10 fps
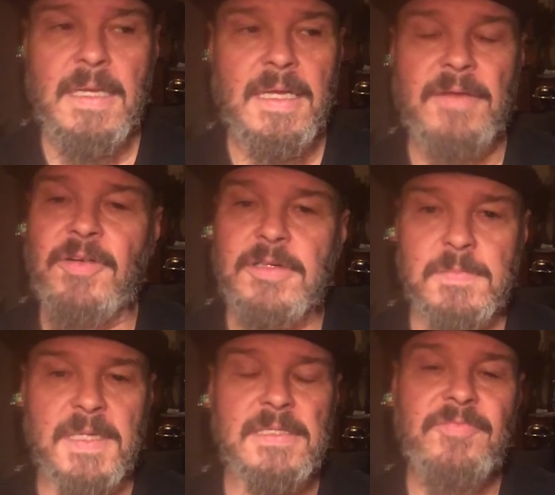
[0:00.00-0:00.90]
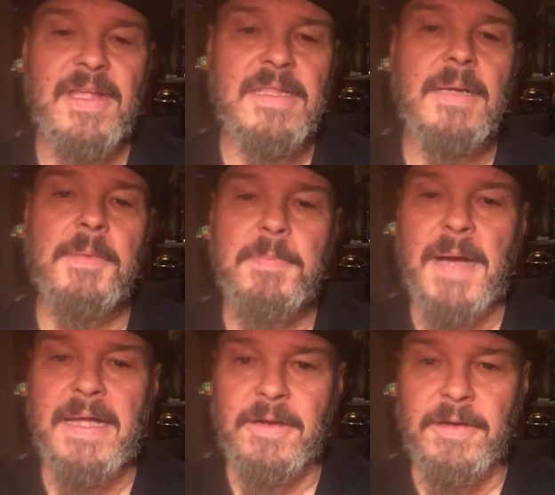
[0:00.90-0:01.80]
In the first place, faith cometh
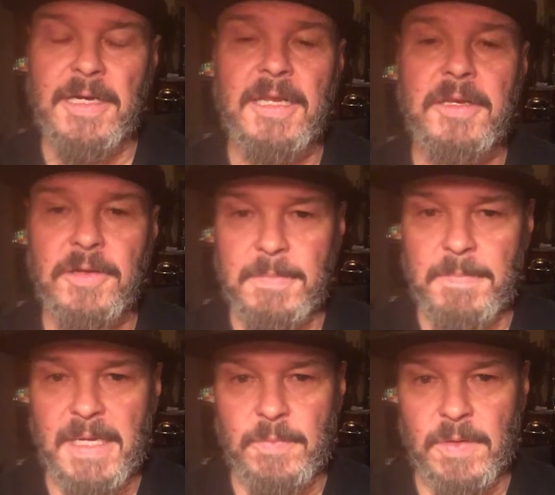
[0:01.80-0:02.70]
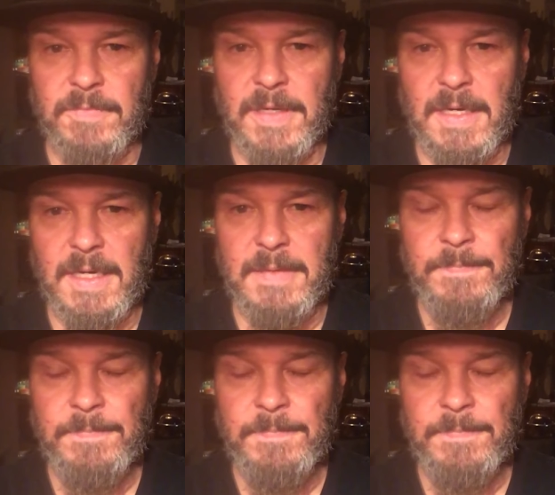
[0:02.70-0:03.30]
by hearing, and hearing by the word of God.